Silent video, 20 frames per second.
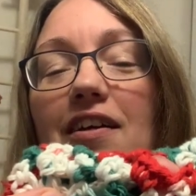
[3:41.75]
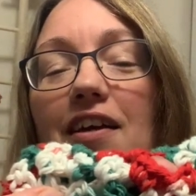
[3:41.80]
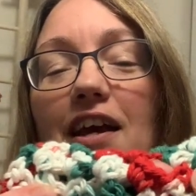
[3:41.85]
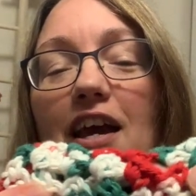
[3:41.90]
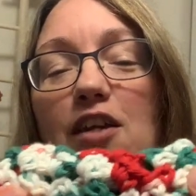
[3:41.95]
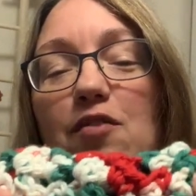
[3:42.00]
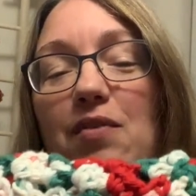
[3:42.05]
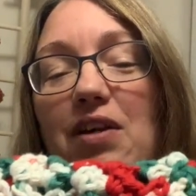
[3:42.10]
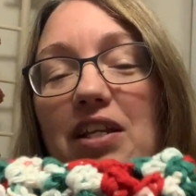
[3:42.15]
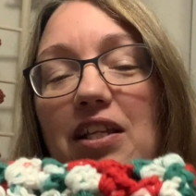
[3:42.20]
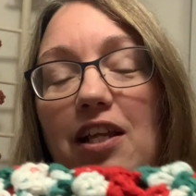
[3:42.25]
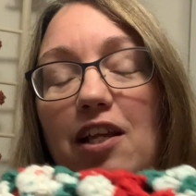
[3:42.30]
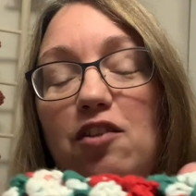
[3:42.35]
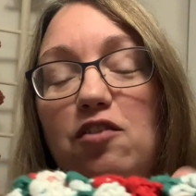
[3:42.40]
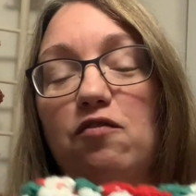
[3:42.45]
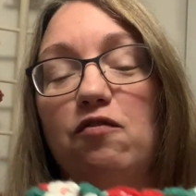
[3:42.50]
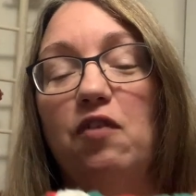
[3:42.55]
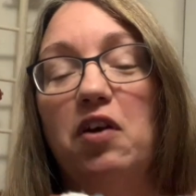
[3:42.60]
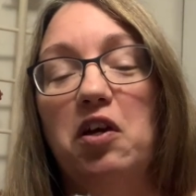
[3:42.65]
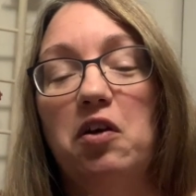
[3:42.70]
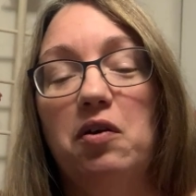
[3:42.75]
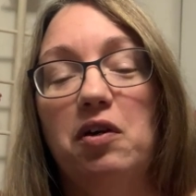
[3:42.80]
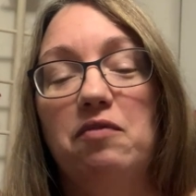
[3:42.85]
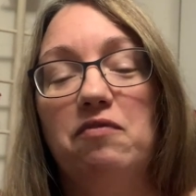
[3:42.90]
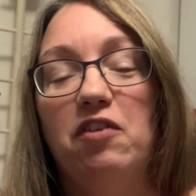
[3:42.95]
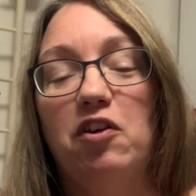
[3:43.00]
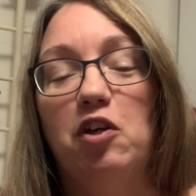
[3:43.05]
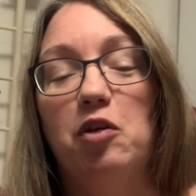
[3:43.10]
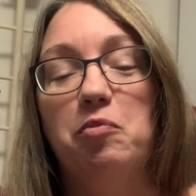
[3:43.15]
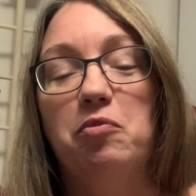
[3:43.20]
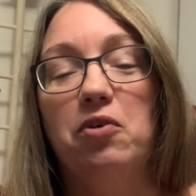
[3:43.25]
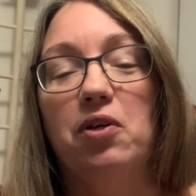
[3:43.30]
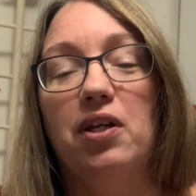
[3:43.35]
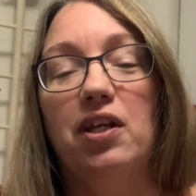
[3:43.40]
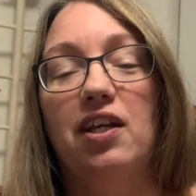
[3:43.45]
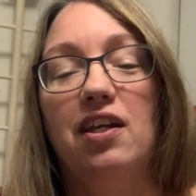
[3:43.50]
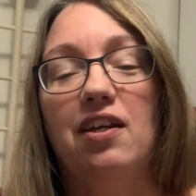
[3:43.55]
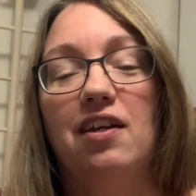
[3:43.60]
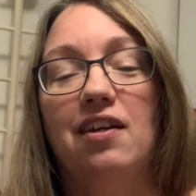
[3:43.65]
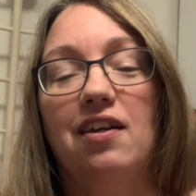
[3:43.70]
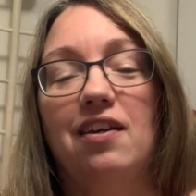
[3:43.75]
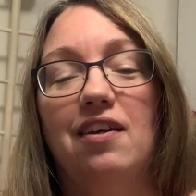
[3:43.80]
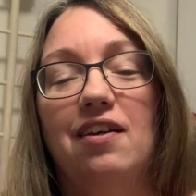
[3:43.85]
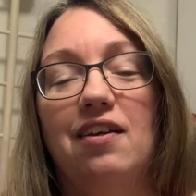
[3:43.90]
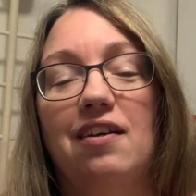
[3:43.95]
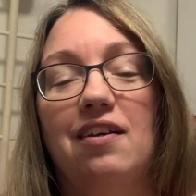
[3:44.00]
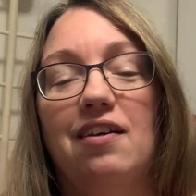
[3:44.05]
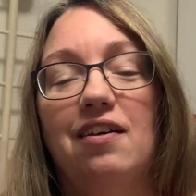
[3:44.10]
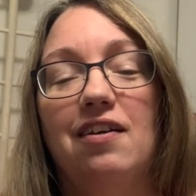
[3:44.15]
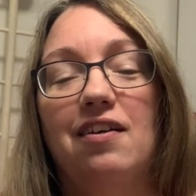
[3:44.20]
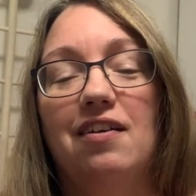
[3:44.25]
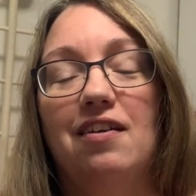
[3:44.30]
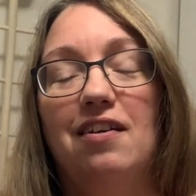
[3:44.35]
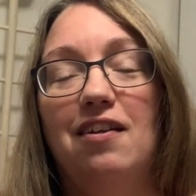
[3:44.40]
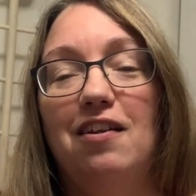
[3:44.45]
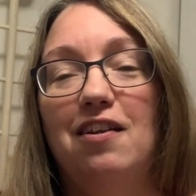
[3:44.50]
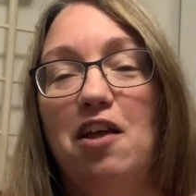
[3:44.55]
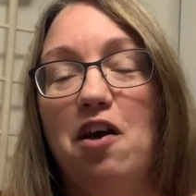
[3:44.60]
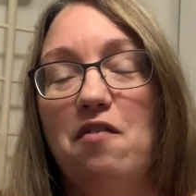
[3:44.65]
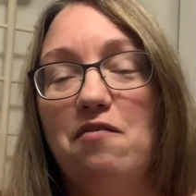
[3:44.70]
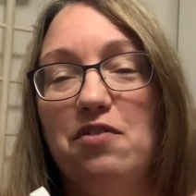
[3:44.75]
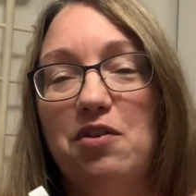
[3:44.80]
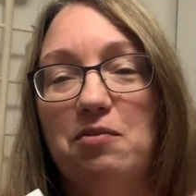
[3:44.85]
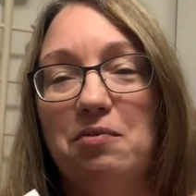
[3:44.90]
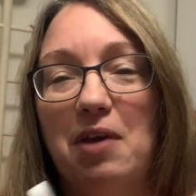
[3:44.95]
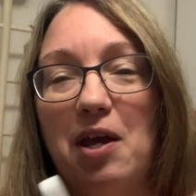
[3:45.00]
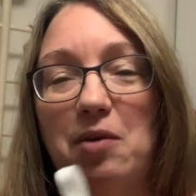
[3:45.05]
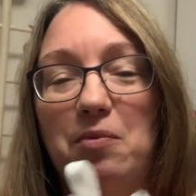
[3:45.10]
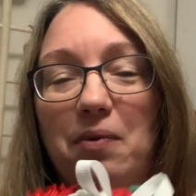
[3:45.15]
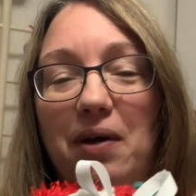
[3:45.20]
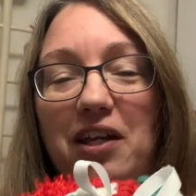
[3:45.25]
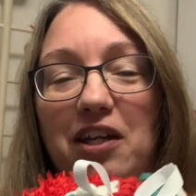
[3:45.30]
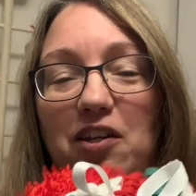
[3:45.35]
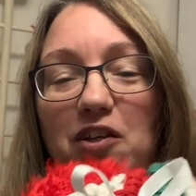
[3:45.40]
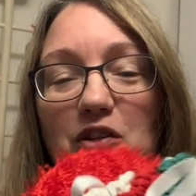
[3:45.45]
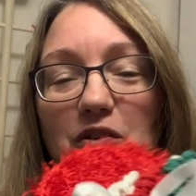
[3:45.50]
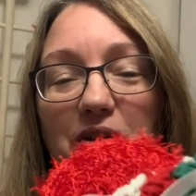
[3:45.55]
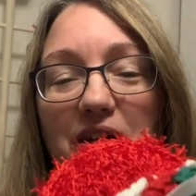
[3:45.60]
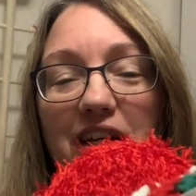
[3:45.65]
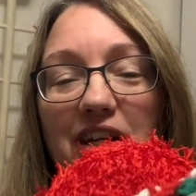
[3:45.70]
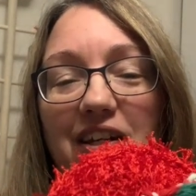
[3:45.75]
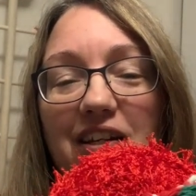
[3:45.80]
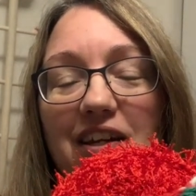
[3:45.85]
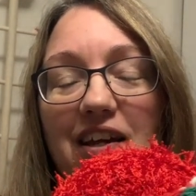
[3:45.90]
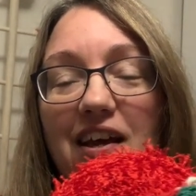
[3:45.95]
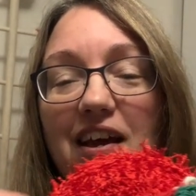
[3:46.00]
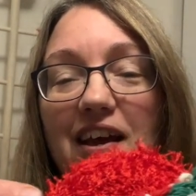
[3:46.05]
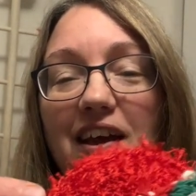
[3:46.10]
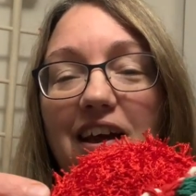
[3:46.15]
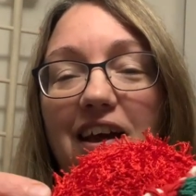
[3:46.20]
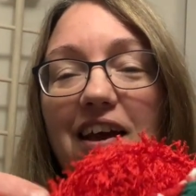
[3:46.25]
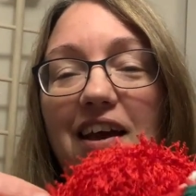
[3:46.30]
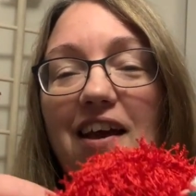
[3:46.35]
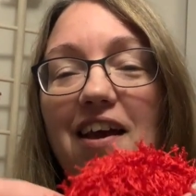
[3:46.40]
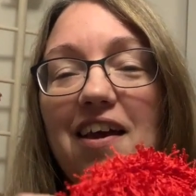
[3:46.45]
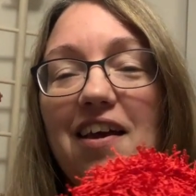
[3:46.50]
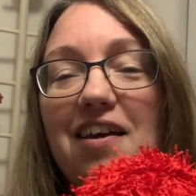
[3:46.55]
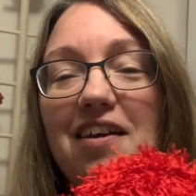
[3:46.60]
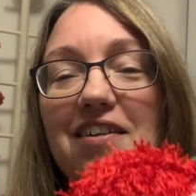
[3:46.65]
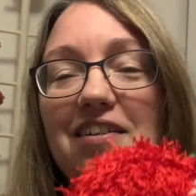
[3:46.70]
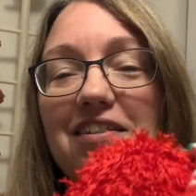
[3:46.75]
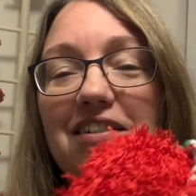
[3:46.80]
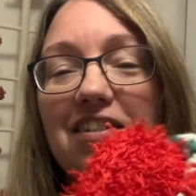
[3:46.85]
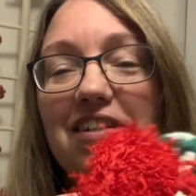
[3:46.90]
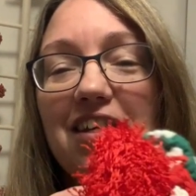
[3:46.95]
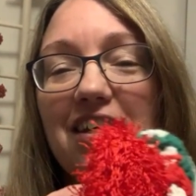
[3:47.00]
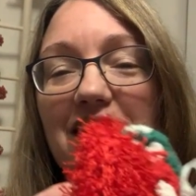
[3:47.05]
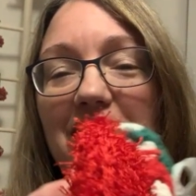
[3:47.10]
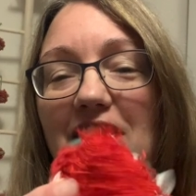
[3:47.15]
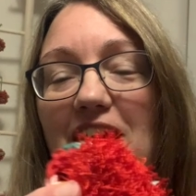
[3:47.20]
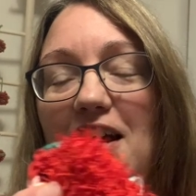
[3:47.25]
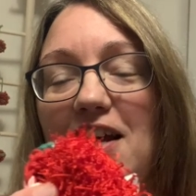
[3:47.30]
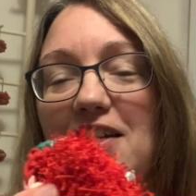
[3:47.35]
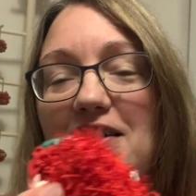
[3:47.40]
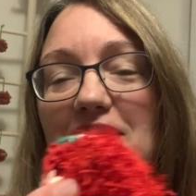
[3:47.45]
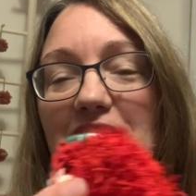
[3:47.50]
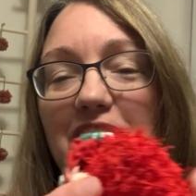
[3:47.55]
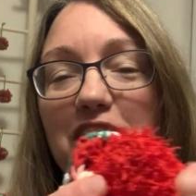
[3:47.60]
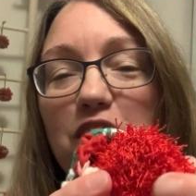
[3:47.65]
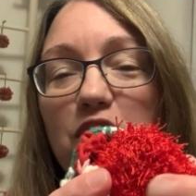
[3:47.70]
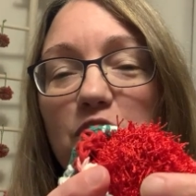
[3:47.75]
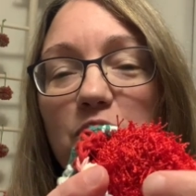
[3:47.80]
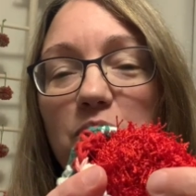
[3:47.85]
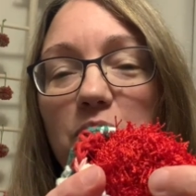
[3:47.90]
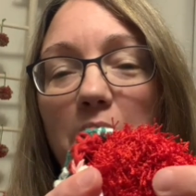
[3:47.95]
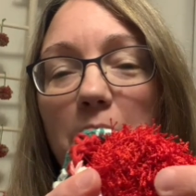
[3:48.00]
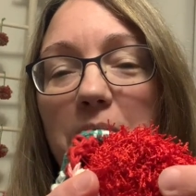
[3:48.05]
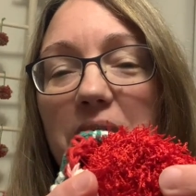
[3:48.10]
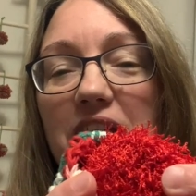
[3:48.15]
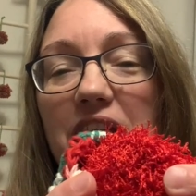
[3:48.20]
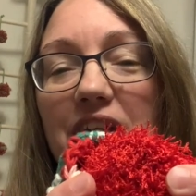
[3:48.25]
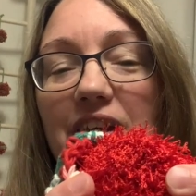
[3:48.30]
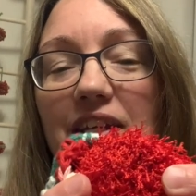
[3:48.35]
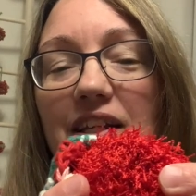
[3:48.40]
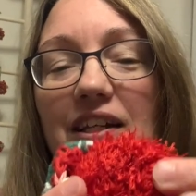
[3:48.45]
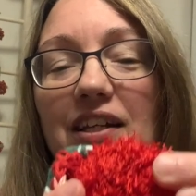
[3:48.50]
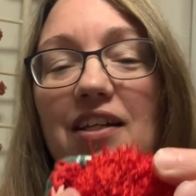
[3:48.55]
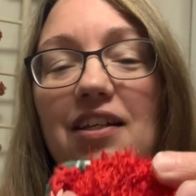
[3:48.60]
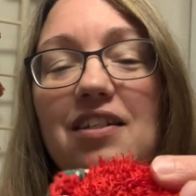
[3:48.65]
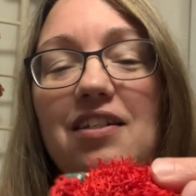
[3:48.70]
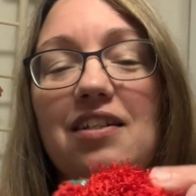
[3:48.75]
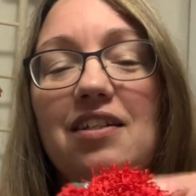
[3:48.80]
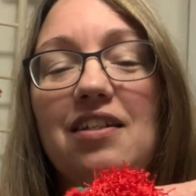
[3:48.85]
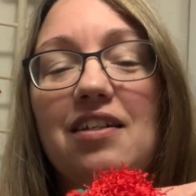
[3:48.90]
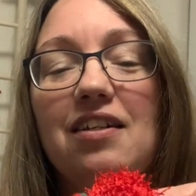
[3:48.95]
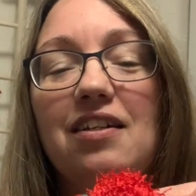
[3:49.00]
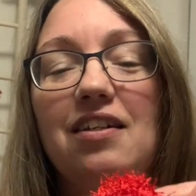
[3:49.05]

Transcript: Anyway, it's very, very pretty. Love the red, white, and green. And it has a scrubby in it.